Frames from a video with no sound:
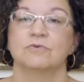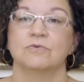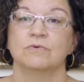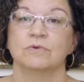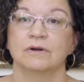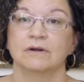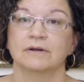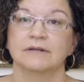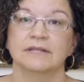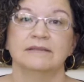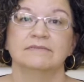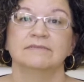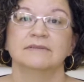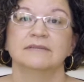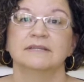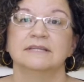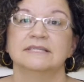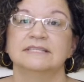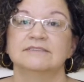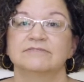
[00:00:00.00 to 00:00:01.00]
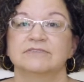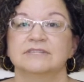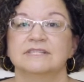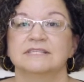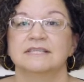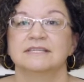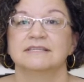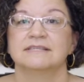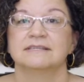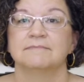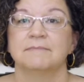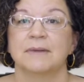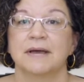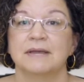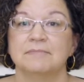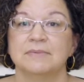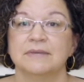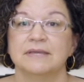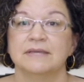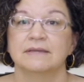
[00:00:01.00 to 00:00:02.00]
or even a different season
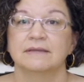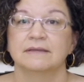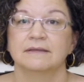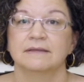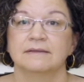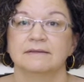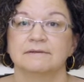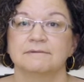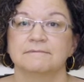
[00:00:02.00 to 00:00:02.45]
might be